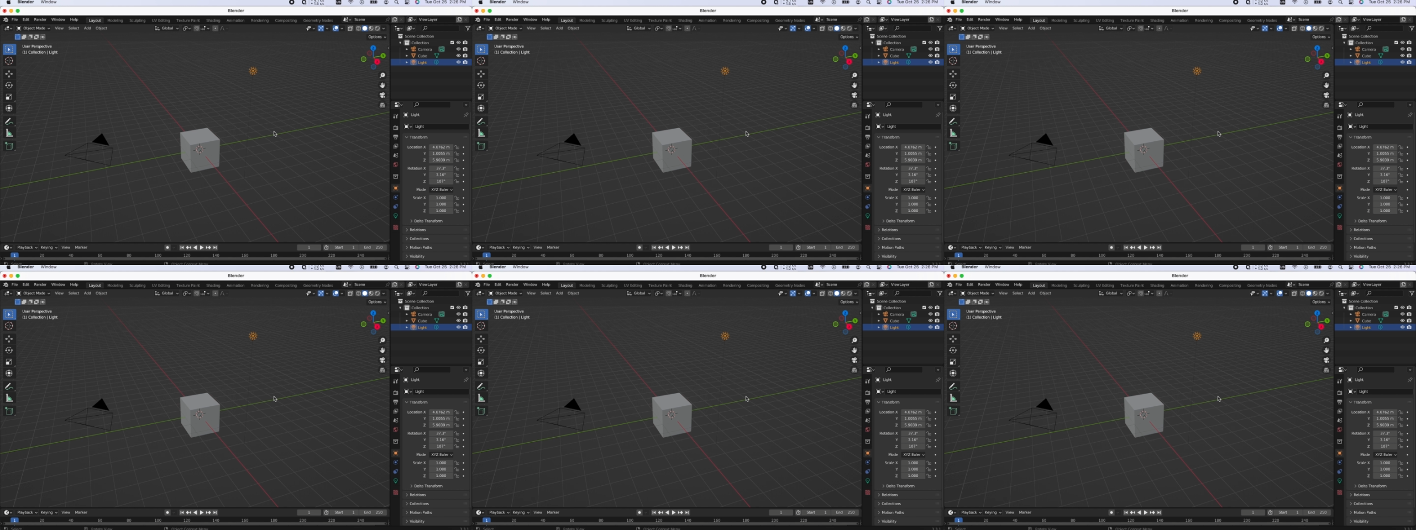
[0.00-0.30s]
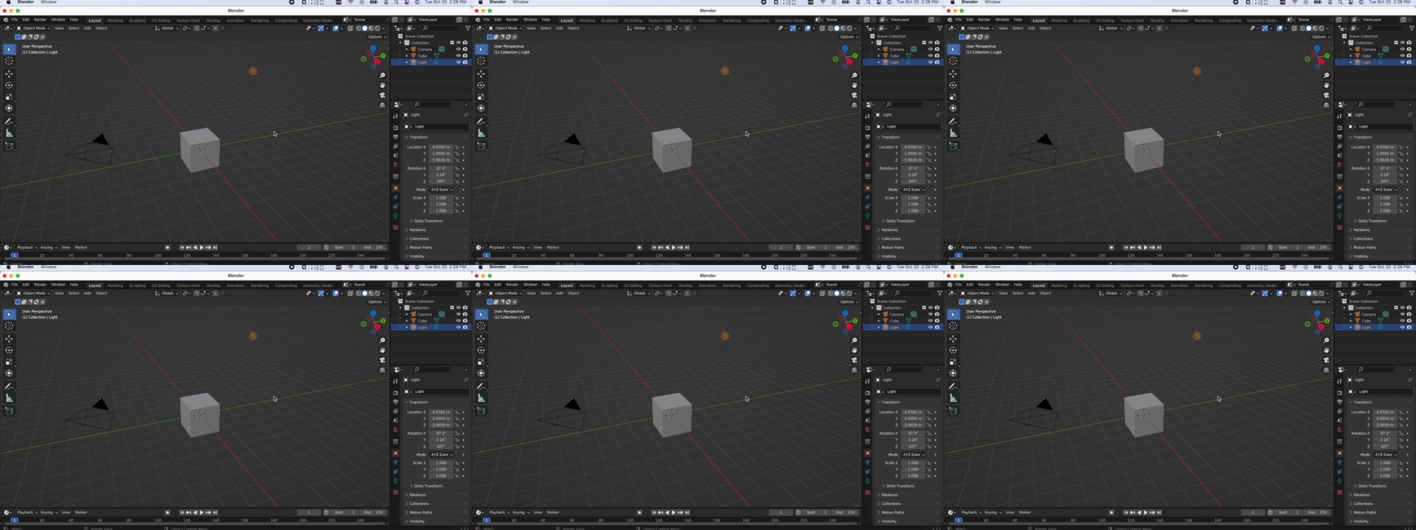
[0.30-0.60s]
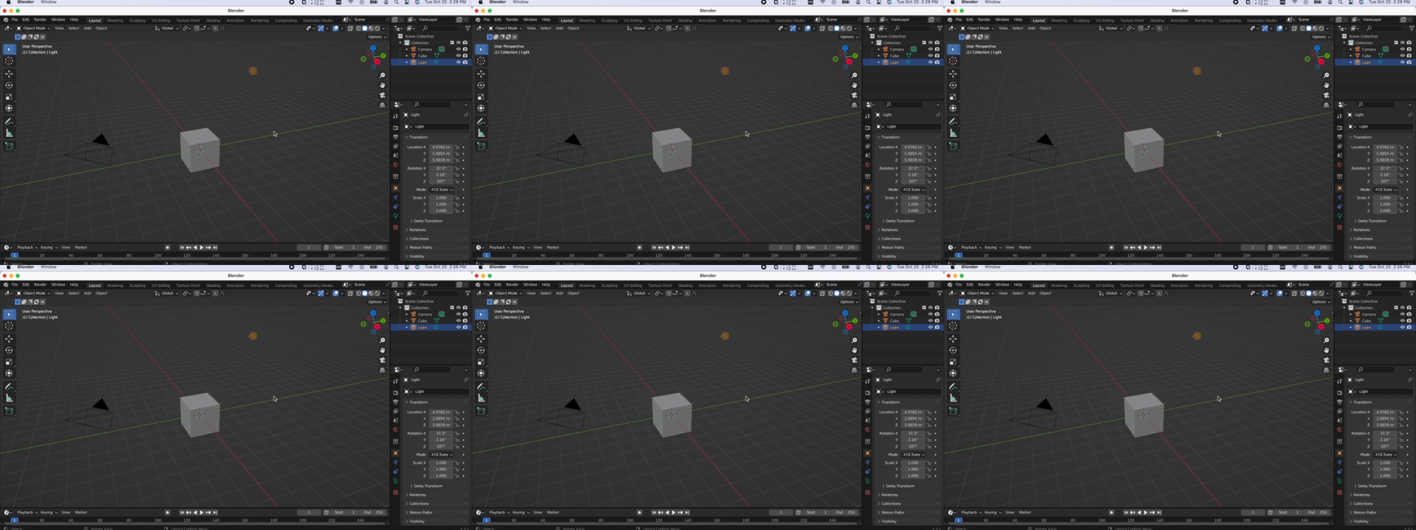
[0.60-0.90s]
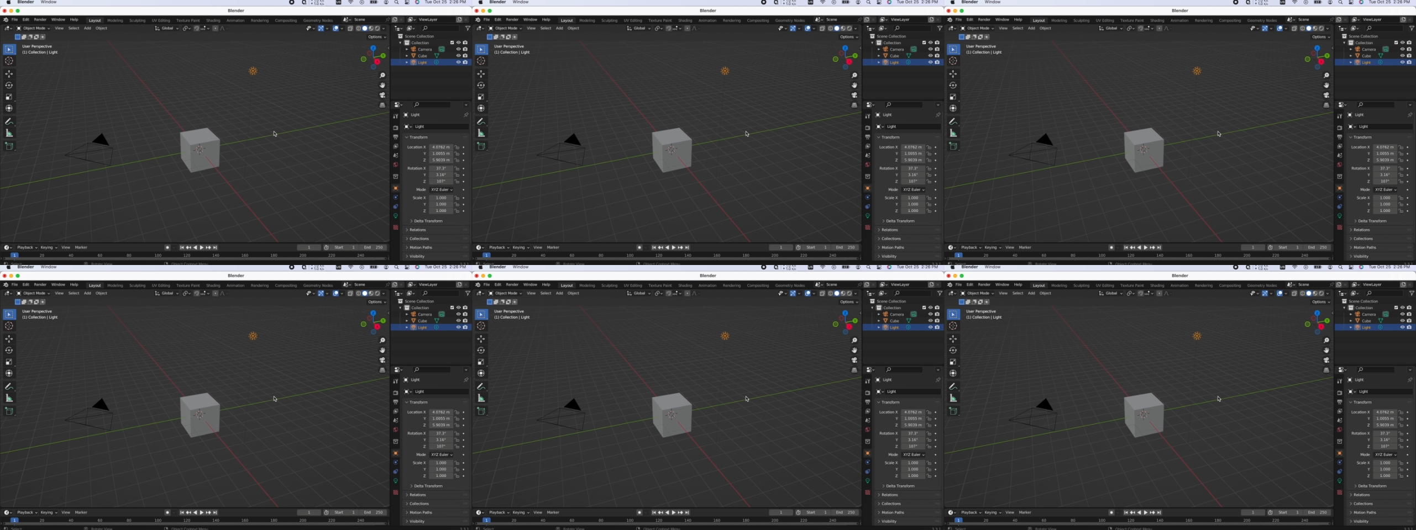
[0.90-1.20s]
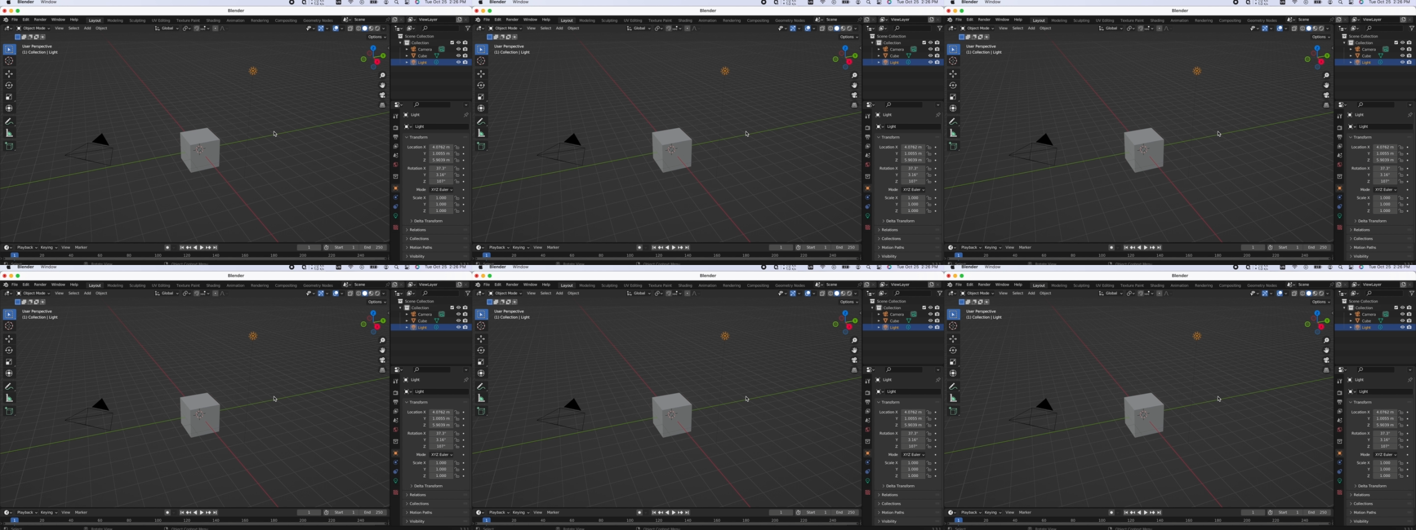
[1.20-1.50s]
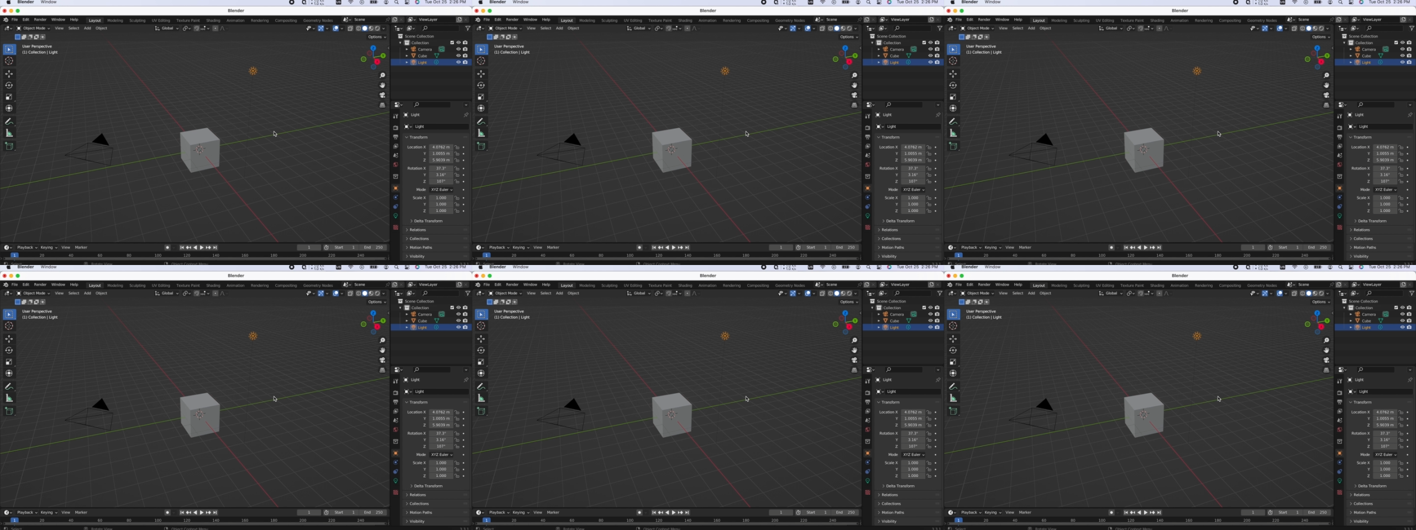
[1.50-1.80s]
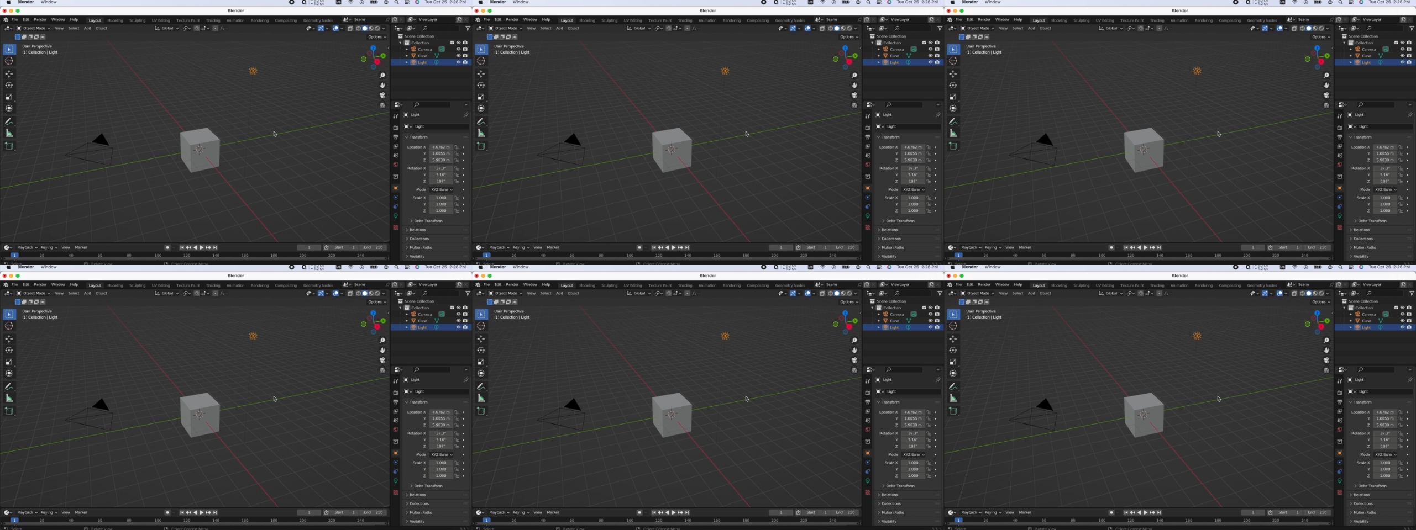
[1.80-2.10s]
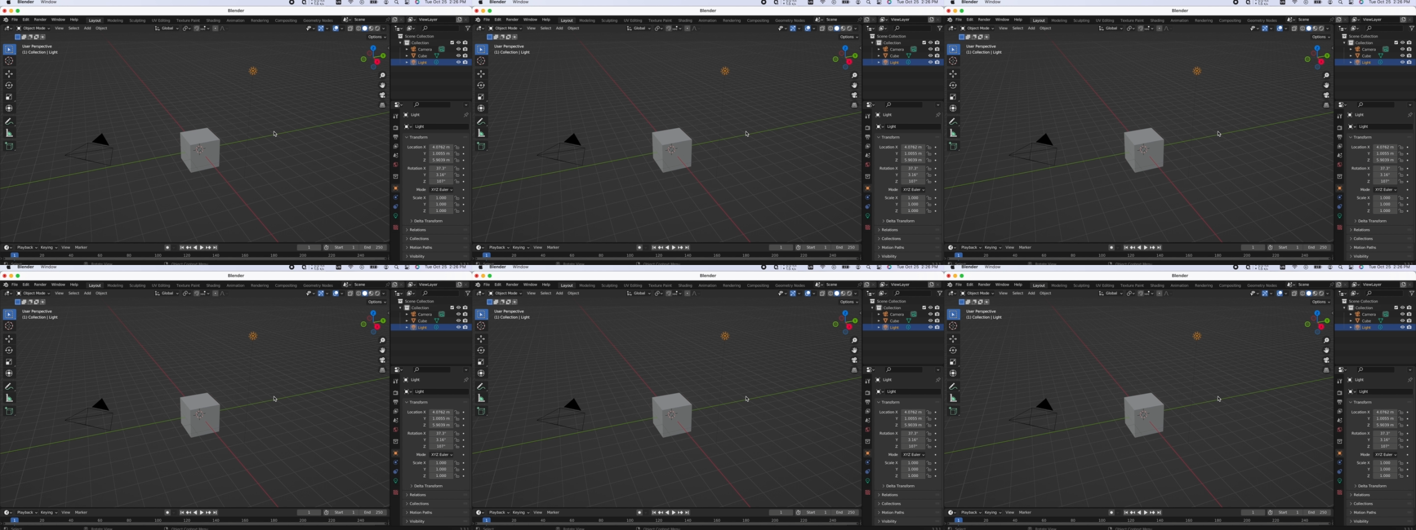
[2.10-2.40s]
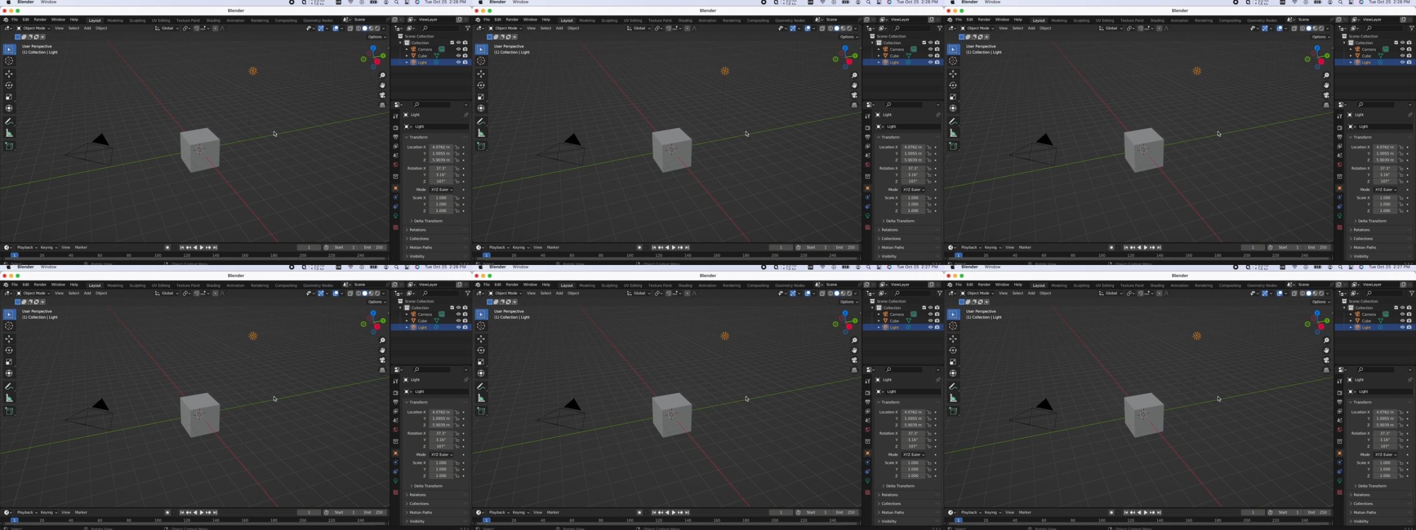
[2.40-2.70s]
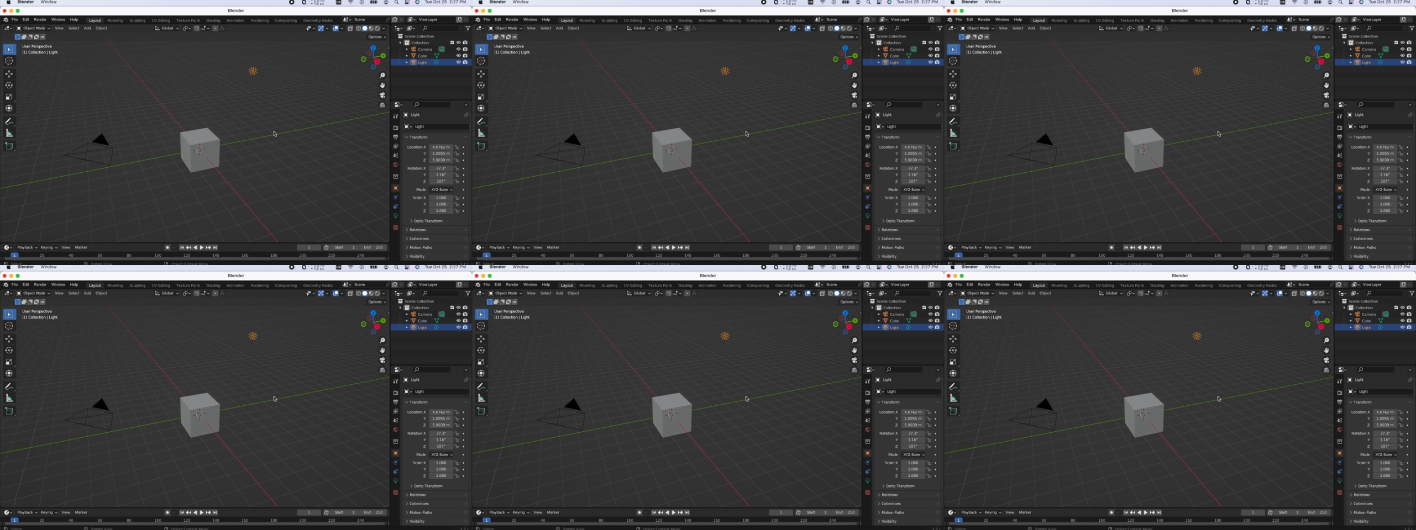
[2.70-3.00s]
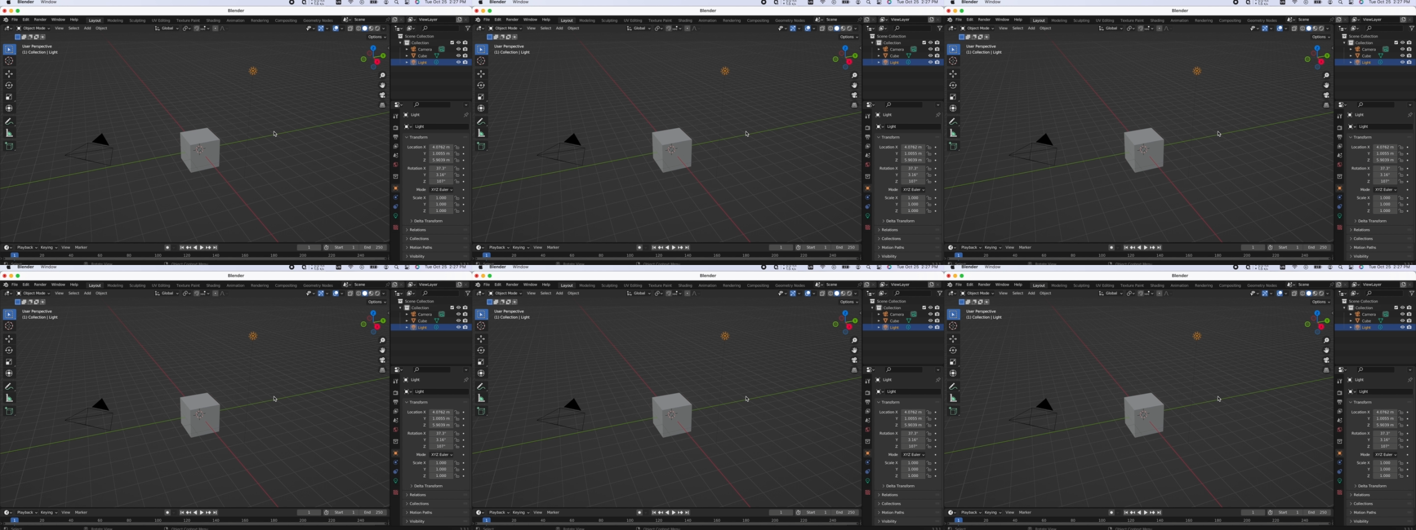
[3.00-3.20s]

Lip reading: Nobody's mouth can be seen.